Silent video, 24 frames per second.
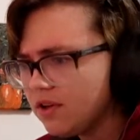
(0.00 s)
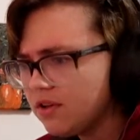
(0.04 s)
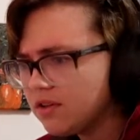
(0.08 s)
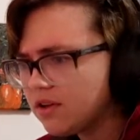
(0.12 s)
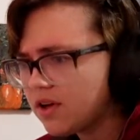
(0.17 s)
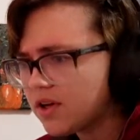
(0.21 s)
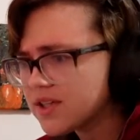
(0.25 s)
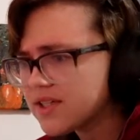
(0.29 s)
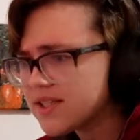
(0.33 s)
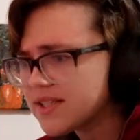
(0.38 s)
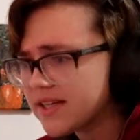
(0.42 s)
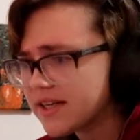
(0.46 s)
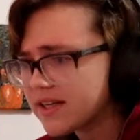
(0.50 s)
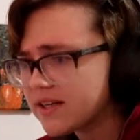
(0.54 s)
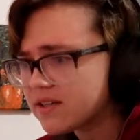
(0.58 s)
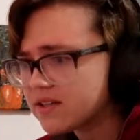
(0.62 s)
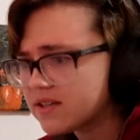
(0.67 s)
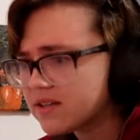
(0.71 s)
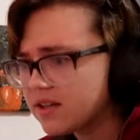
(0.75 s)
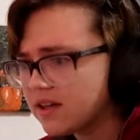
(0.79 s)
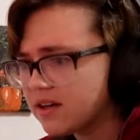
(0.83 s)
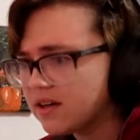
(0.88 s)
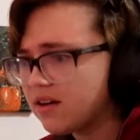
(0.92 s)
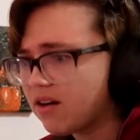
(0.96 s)
Lost
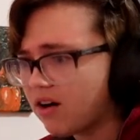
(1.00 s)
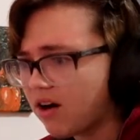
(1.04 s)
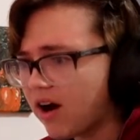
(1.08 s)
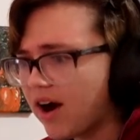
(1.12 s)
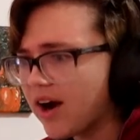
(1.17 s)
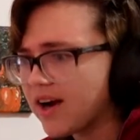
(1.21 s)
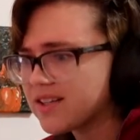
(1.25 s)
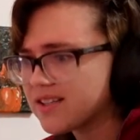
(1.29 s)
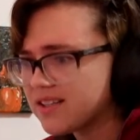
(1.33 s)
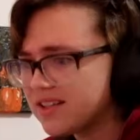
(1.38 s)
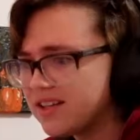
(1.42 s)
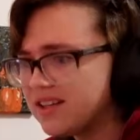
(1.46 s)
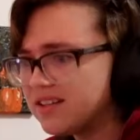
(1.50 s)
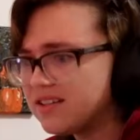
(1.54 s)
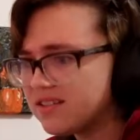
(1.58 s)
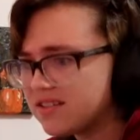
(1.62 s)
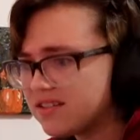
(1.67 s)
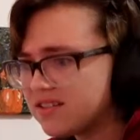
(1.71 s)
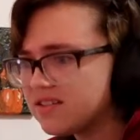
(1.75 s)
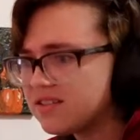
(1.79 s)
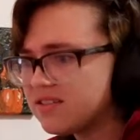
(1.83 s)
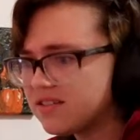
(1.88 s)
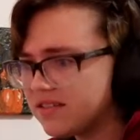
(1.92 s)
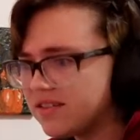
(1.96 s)
6 in car
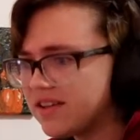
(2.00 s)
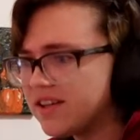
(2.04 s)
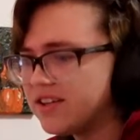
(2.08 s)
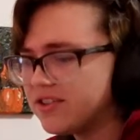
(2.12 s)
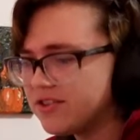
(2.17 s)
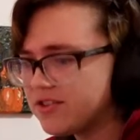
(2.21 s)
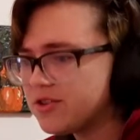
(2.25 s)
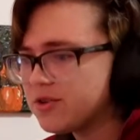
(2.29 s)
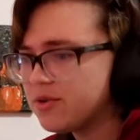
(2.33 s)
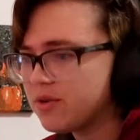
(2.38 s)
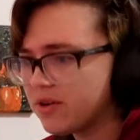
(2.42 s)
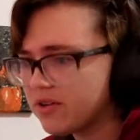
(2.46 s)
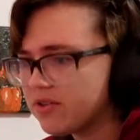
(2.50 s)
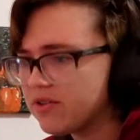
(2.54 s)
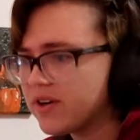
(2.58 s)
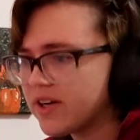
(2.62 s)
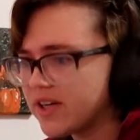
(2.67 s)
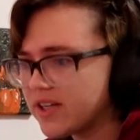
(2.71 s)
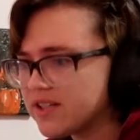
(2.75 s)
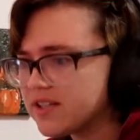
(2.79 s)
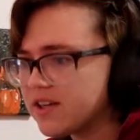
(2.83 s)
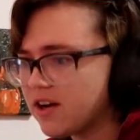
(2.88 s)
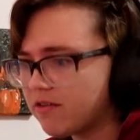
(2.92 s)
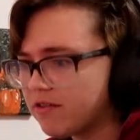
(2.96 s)
accidents and 2 or 3
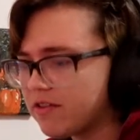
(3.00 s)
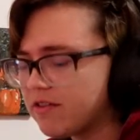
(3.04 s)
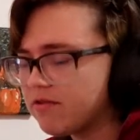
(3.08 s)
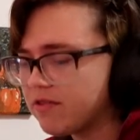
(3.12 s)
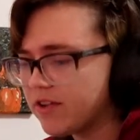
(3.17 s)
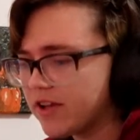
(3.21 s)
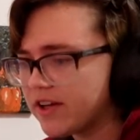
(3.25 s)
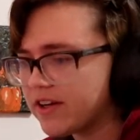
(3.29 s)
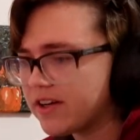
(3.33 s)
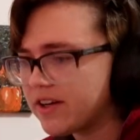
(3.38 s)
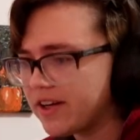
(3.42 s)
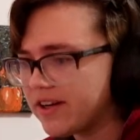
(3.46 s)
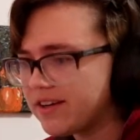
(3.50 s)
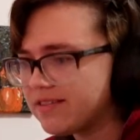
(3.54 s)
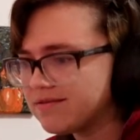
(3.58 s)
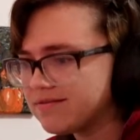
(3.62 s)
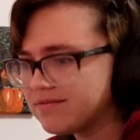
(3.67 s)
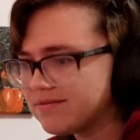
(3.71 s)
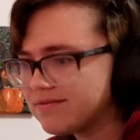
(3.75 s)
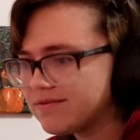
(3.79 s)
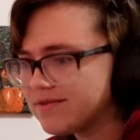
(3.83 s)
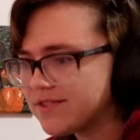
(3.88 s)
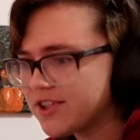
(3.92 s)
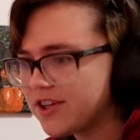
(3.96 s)
to self-inflicting.
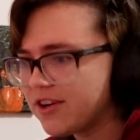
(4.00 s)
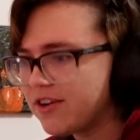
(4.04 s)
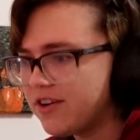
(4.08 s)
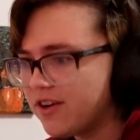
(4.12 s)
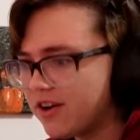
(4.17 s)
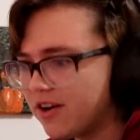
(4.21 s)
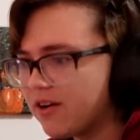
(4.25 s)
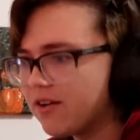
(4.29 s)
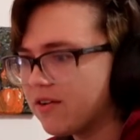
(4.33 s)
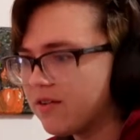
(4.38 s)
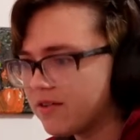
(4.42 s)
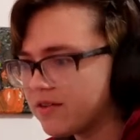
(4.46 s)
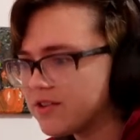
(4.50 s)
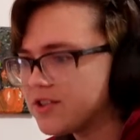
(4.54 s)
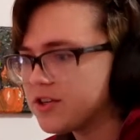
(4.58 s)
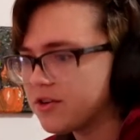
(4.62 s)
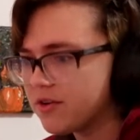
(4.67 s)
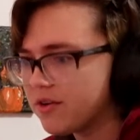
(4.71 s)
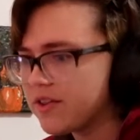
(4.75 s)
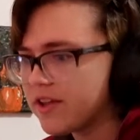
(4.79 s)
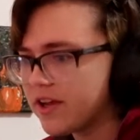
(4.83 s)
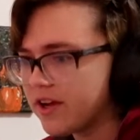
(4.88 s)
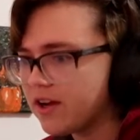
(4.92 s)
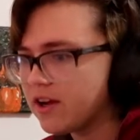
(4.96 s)
So no 2
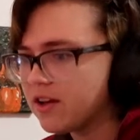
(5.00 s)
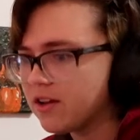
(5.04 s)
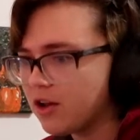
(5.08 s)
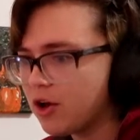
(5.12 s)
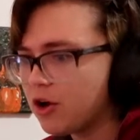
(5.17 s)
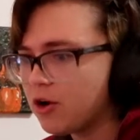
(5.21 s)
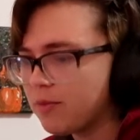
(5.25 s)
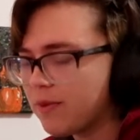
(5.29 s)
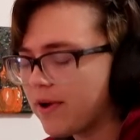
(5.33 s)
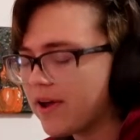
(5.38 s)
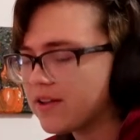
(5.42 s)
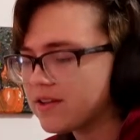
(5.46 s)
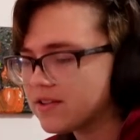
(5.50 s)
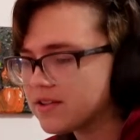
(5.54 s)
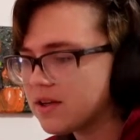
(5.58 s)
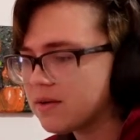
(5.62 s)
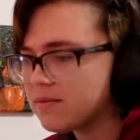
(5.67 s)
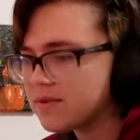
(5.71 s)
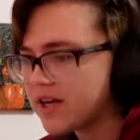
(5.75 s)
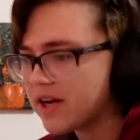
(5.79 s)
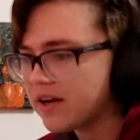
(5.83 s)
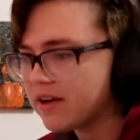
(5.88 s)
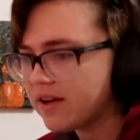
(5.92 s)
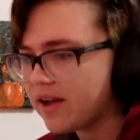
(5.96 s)
or 3 alone about the
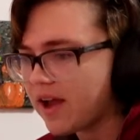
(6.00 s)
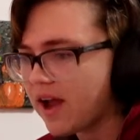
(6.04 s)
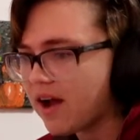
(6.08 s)
subject.